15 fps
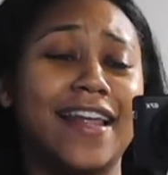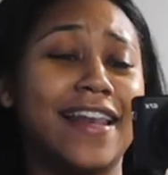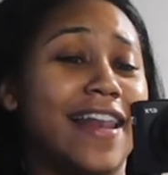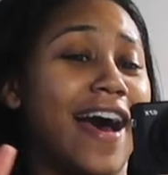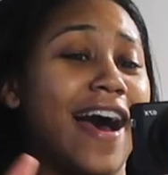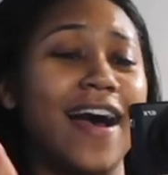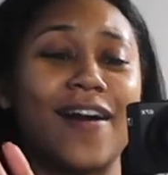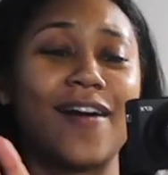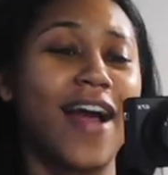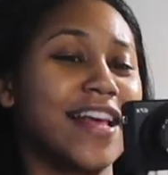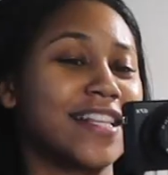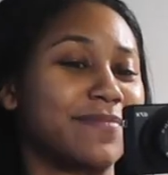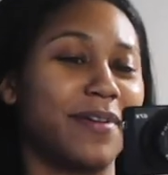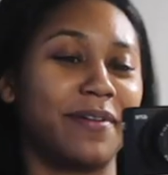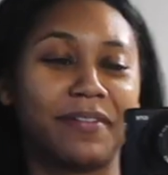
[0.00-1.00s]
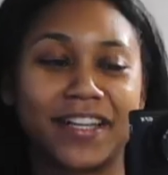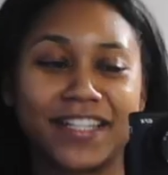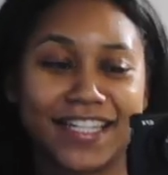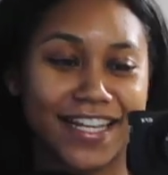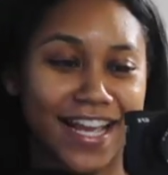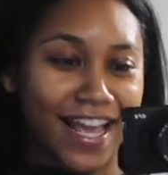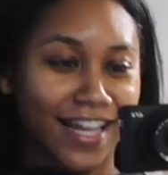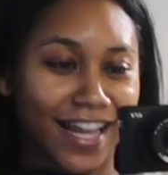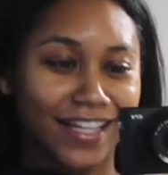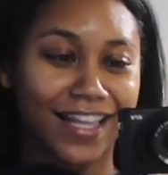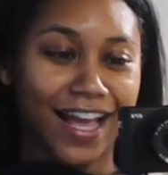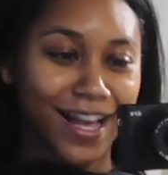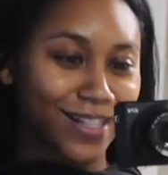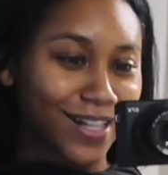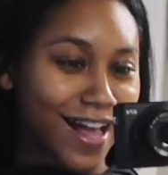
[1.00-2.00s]
Not her asking me to be a T A, like
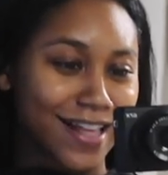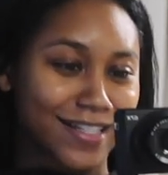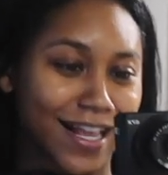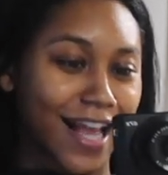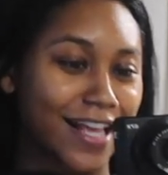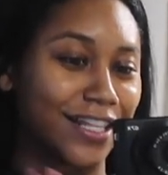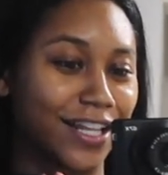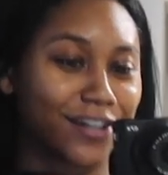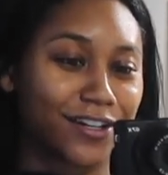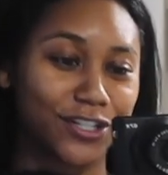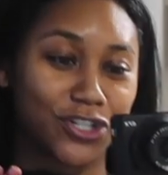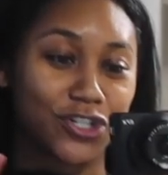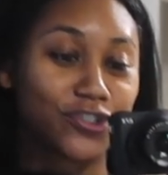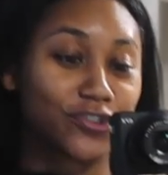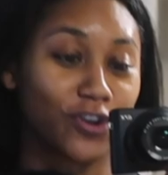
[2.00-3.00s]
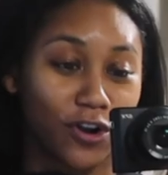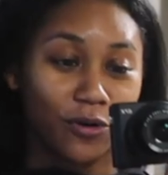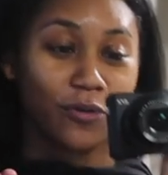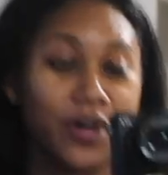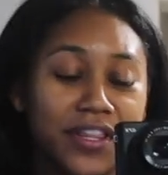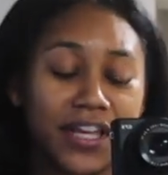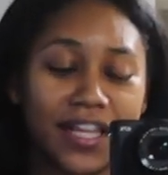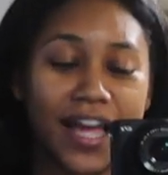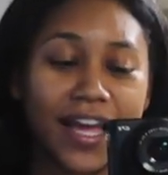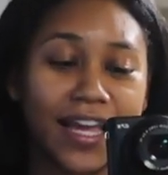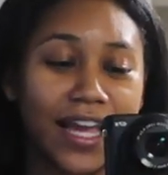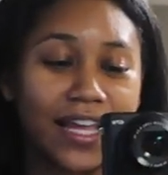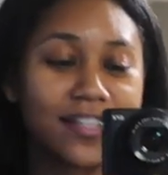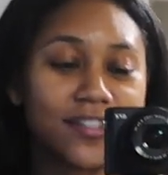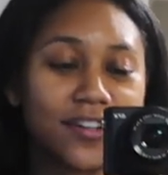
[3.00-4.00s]
that class, I literally struggle with it.
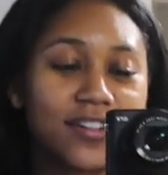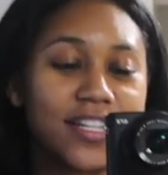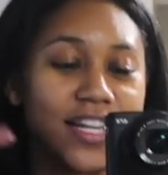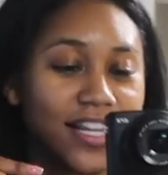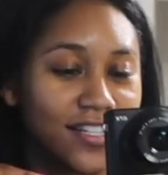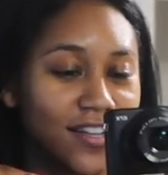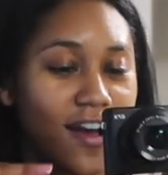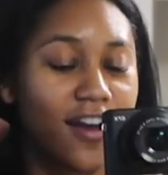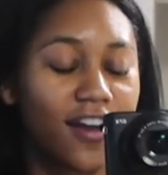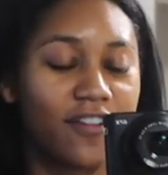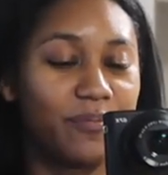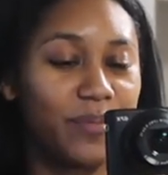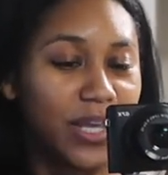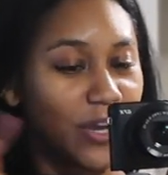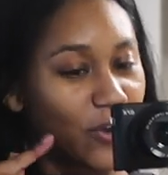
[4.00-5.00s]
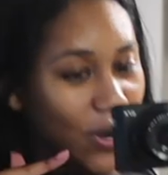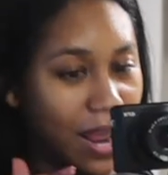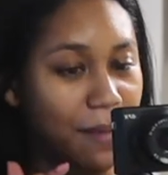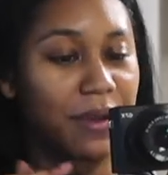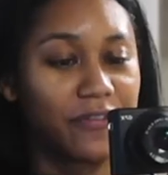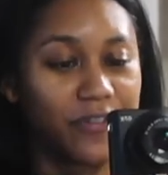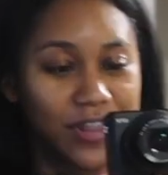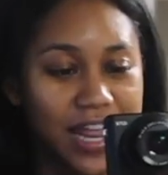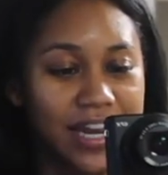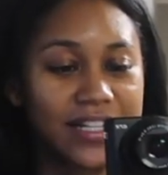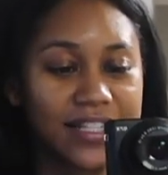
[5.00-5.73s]
Like, insert TikTok of me cramming for that